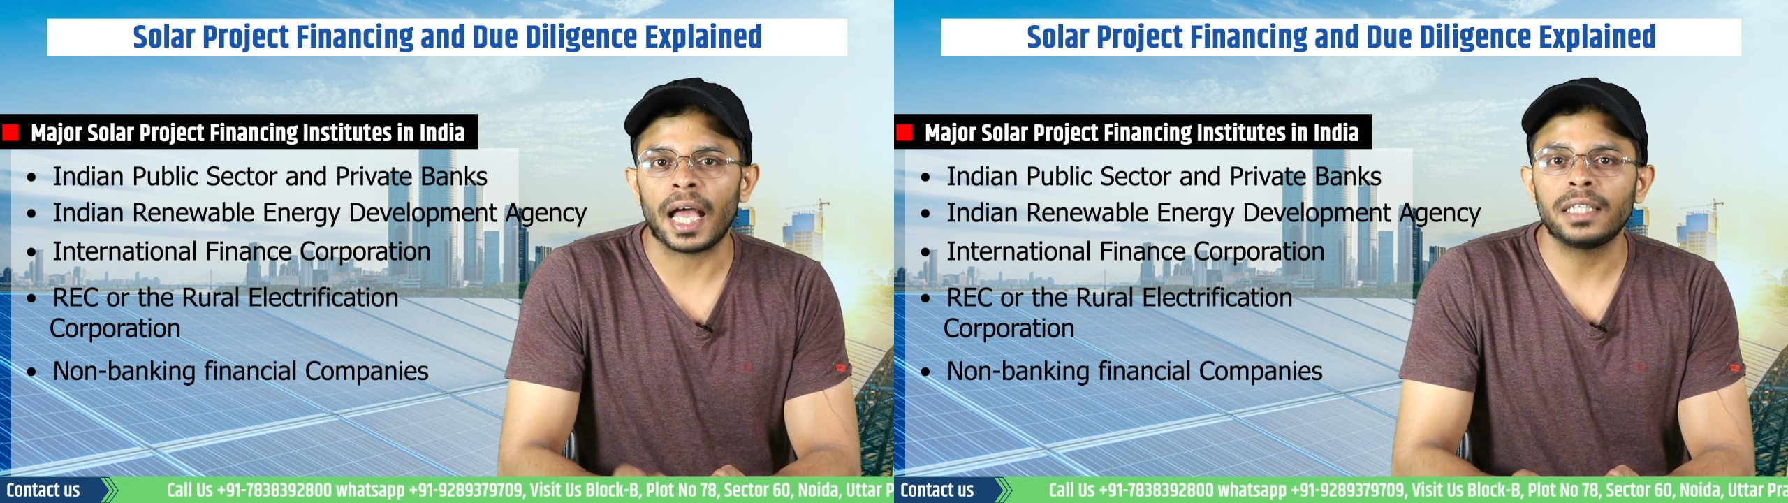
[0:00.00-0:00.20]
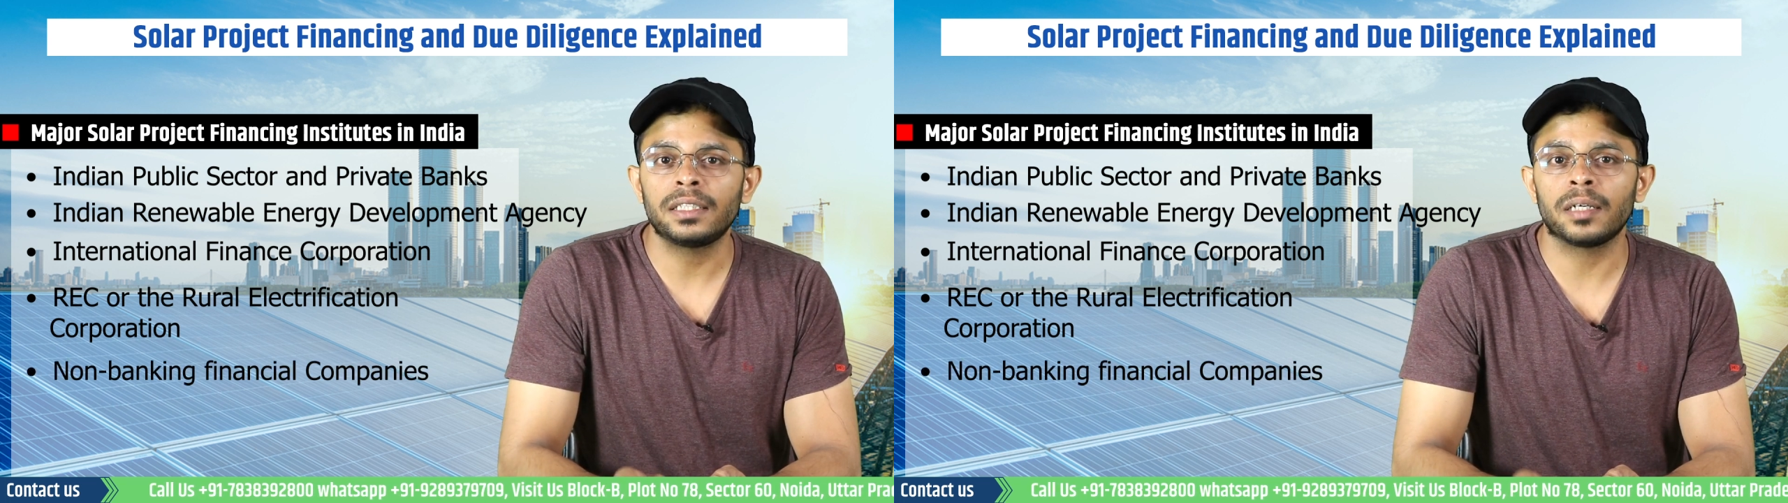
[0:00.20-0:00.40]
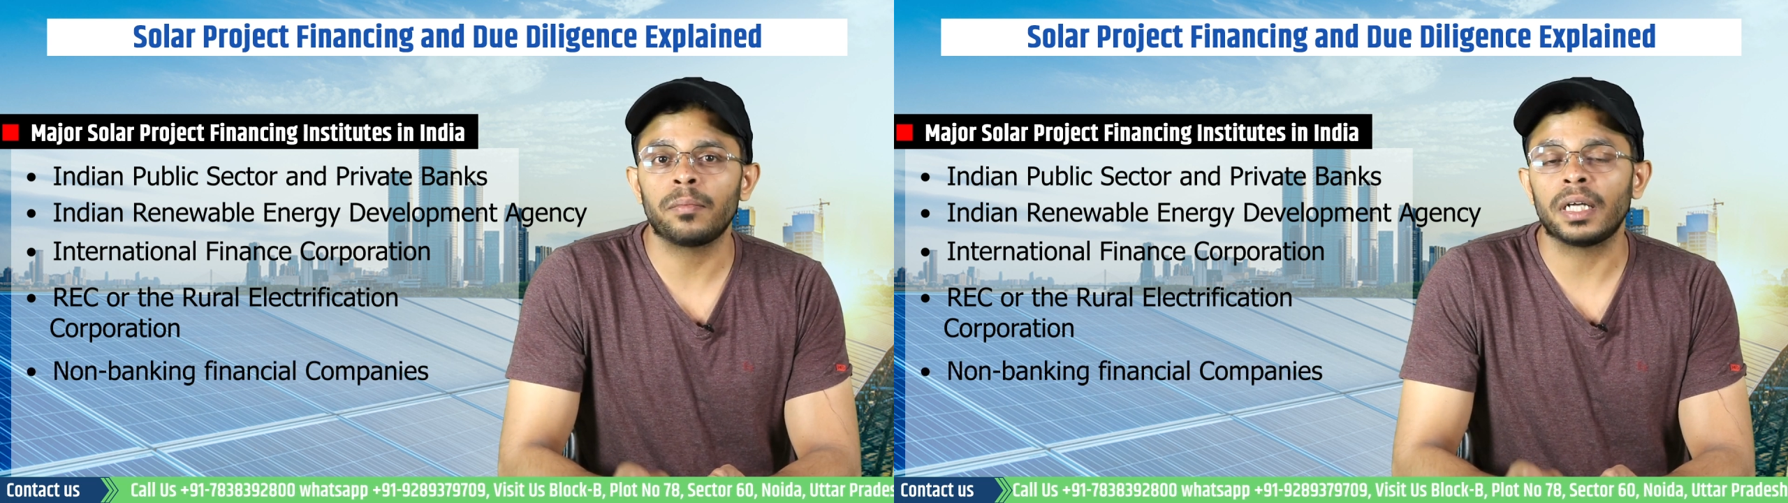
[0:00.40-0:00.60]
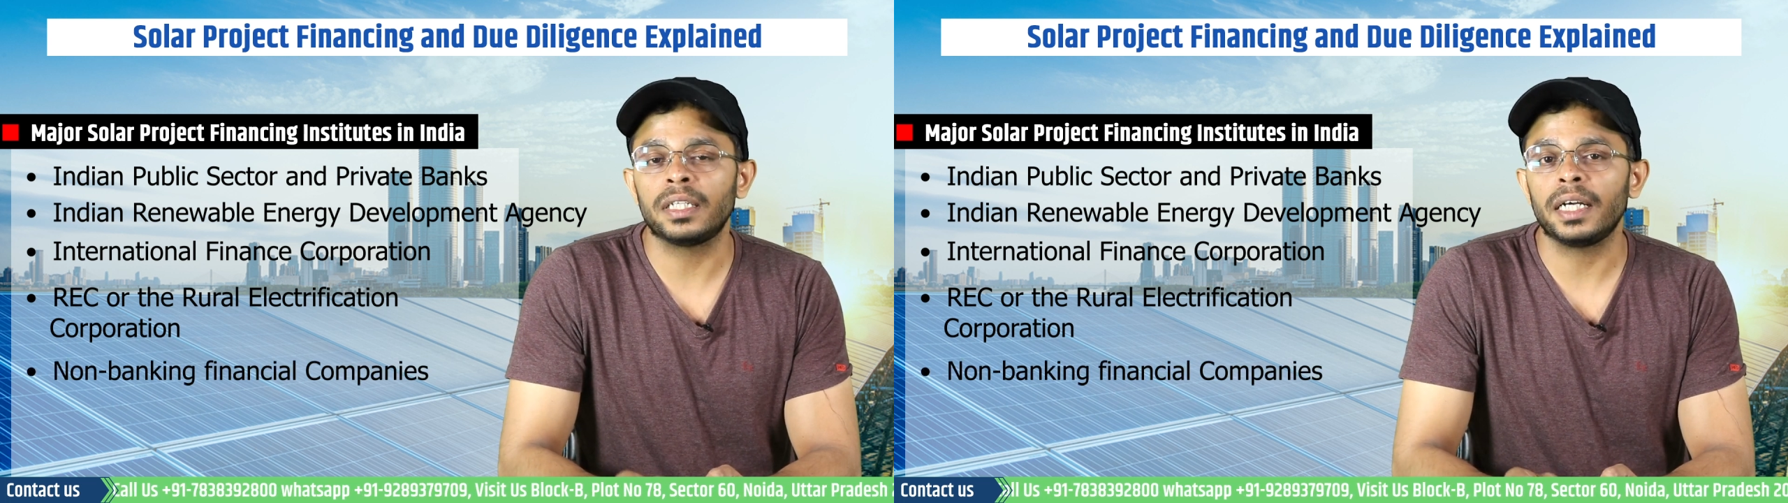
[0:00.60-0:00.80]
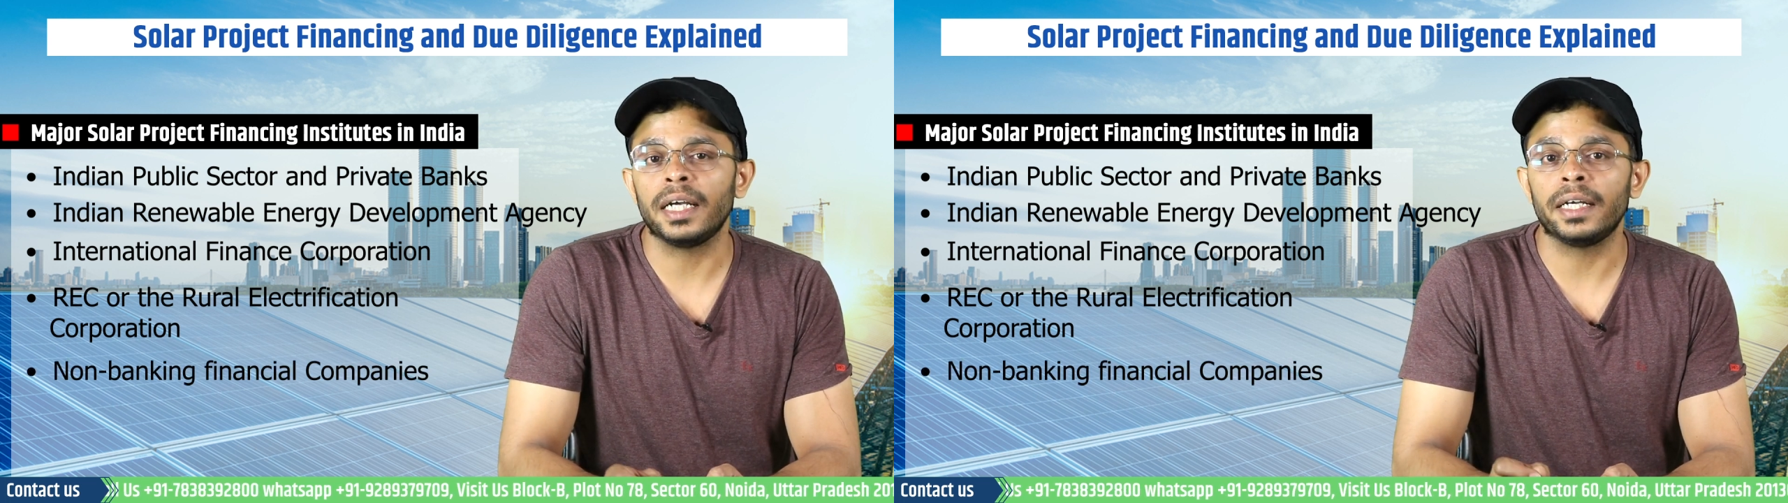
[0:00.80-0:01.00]
and some
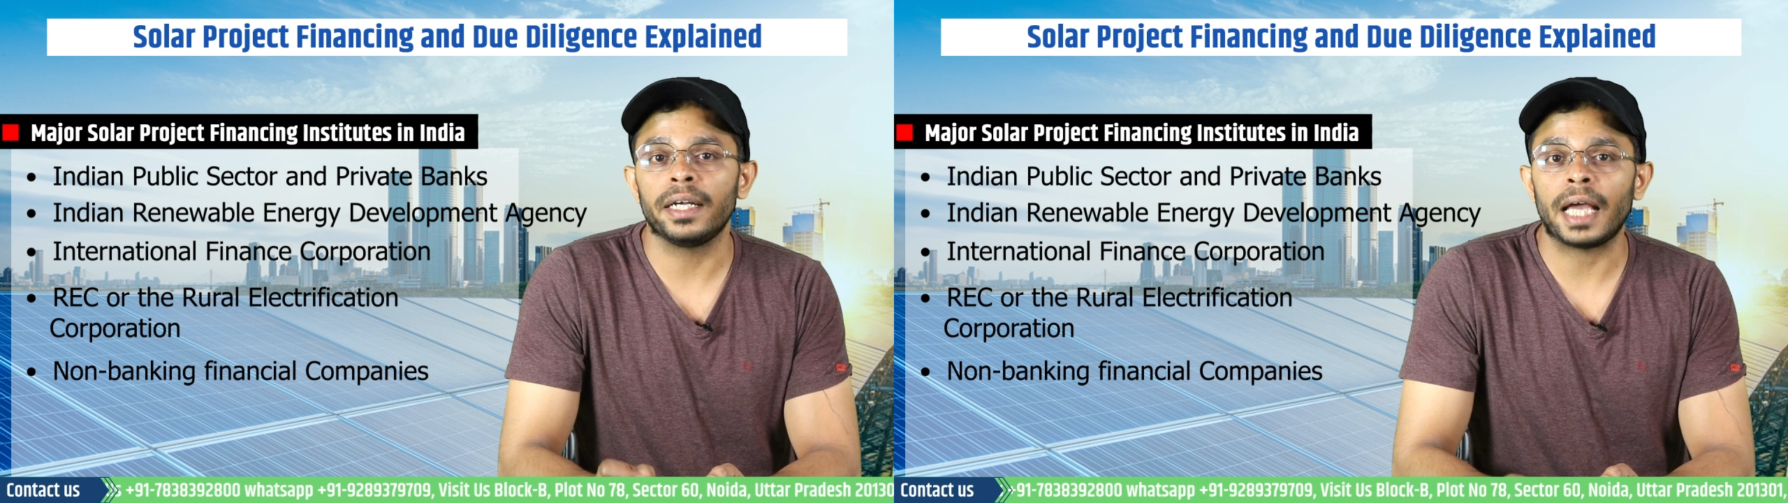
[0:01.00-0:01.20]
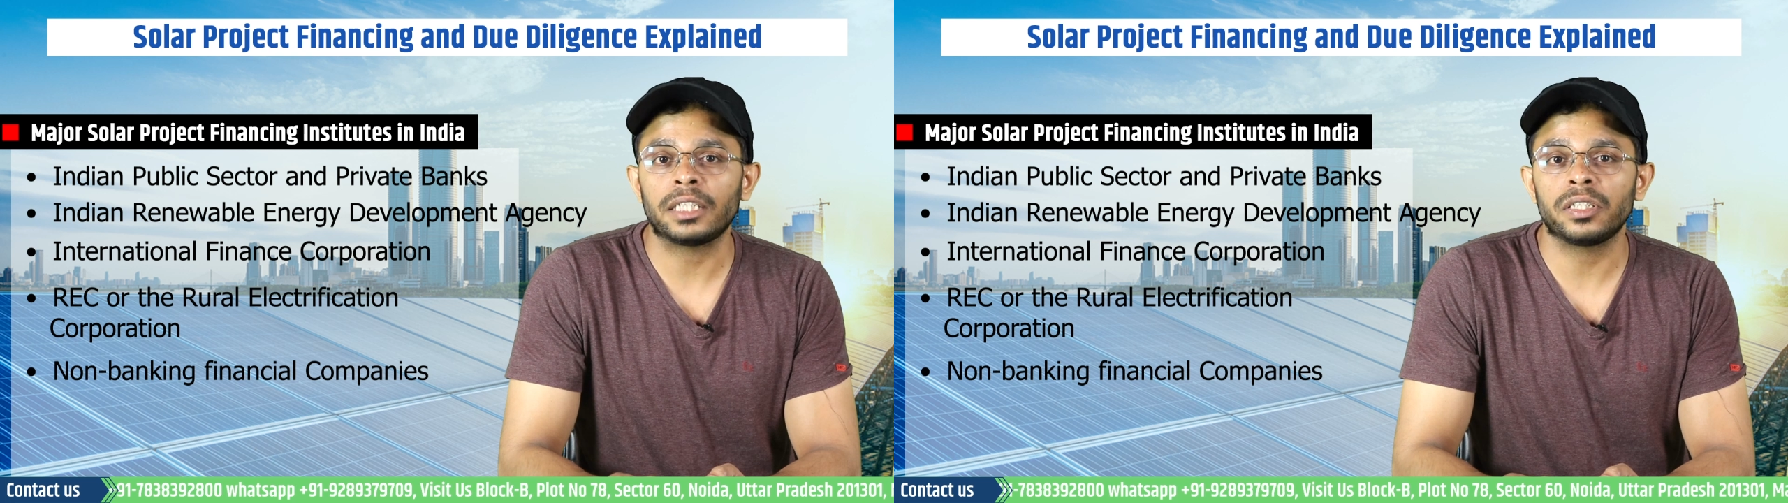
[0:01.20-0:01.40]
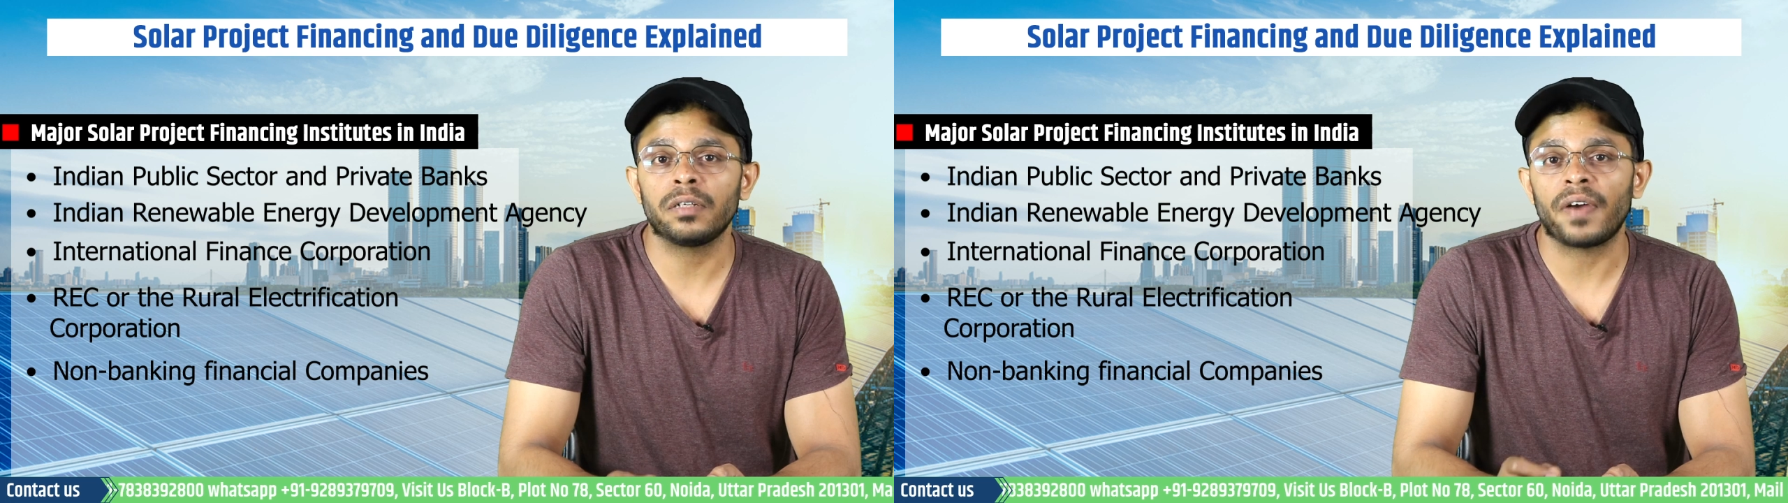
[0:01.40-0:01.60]
other international